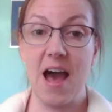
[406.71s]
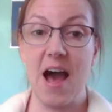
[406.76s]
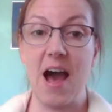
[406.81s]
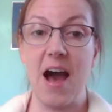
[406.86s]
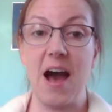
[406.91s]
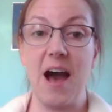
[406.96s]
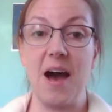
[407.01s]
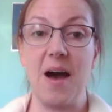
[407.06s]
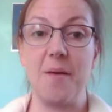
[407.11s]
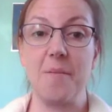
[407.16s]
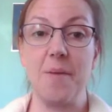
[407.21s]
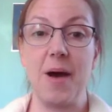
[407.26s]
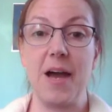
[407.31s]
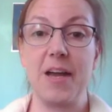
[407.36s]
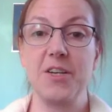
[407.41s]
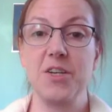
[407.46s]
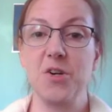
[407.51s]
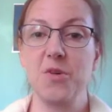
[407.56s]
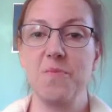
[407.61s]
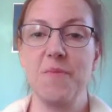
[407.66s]
I
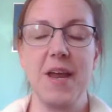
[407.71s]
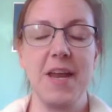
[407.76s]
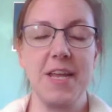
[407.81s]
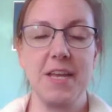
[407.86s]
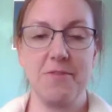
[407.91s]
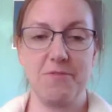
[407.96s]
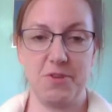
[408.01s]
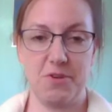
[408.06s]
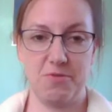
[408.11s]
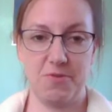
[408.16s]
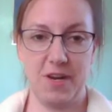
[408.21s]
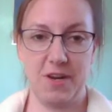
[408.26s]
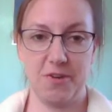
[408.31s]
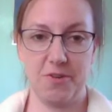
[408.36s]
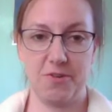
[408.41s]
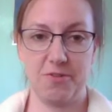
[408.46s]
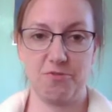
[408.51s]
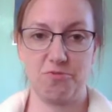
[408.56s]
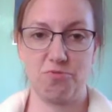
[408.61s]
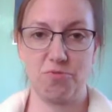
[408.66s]
know many of you
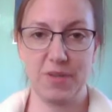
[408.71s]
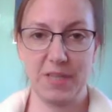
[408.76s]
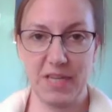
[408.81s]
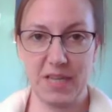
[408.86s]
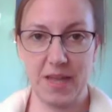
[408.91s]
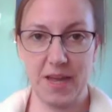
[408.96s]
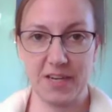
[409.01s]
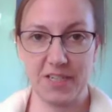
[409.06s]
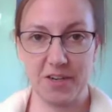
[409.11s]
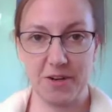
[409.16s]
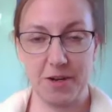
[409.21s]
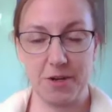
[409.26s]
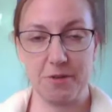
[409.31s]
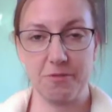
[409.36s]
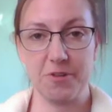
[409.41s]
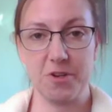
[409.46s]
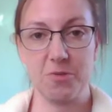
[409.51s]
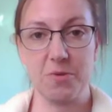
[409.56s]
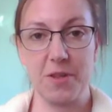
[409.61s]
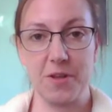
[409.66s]
readers really liked our
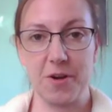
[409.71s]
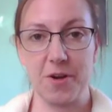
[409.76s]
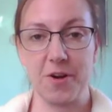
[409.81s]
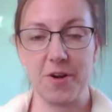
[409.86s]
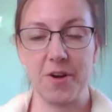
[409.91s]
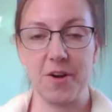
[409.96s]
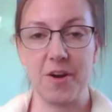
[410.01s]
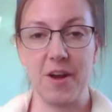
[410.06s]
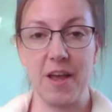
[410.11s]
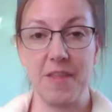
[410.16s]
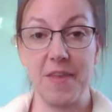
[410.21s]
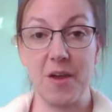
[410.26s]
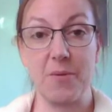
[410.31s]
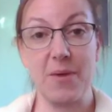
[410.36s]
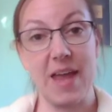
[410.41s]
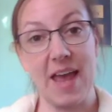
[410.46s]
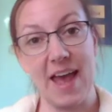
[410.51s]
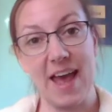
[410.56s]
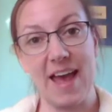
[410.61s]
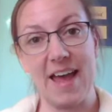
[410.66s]
interview with her that we
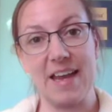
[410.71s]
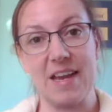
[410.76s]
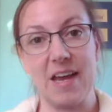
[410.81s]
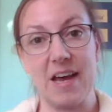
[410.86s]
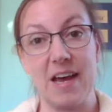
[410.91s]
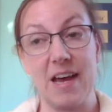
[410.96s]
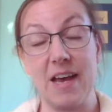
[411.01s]
had